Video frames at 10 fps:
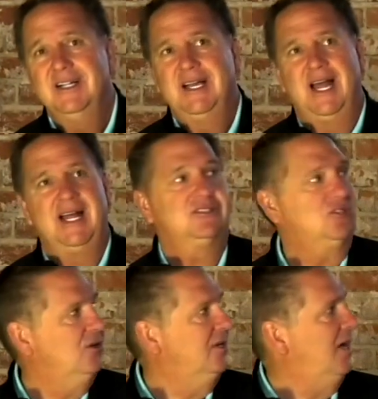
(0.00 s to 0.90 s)
And
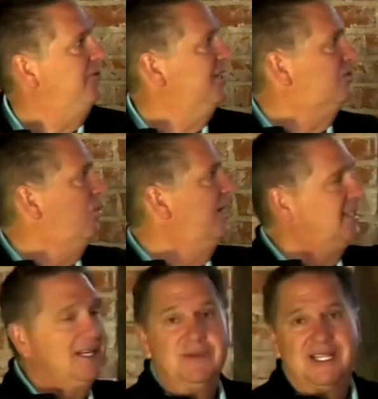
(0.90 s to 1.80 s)
so Netflix went
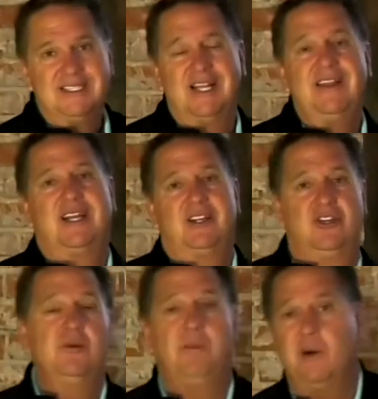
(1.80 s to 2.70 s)
and did what they said they could
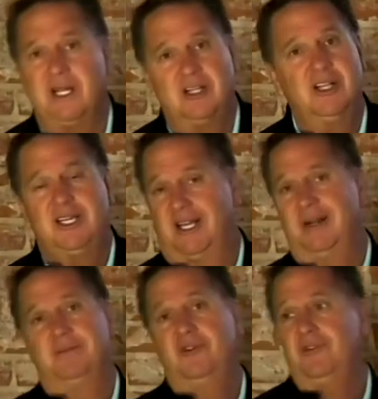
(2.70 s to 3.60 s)
do, point and click, get
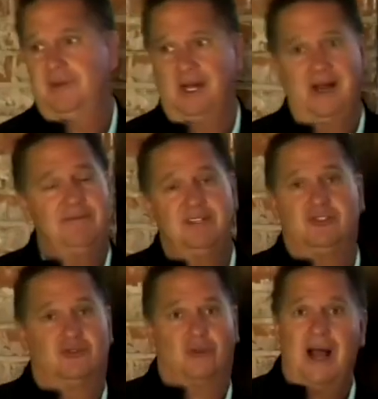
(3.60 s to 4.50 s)
a movie without having to
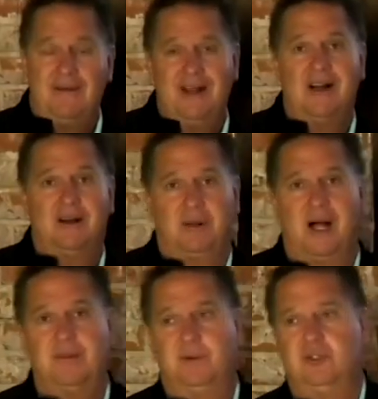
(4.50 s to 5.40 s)
drive down to
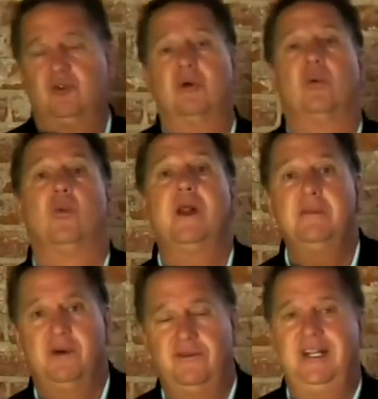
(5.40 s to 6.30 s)
Blockbuster and rent a
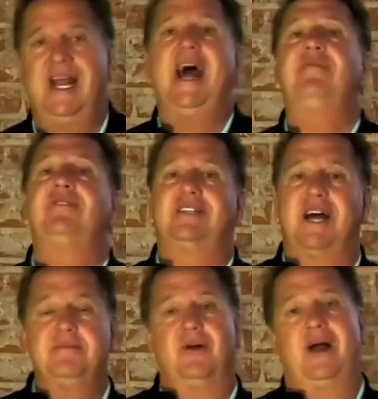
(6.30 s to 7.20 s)
movie, and half the
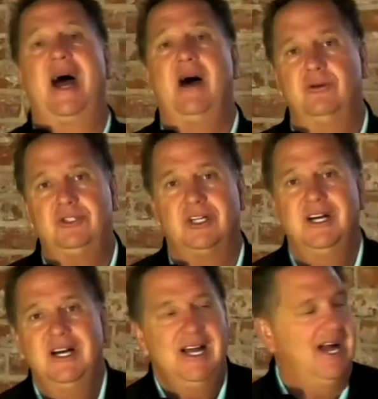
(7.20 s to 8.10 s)
time they're out.
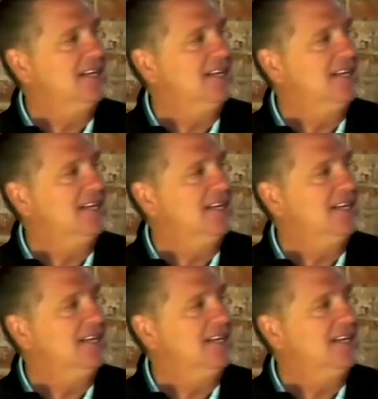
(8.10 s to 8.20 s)
And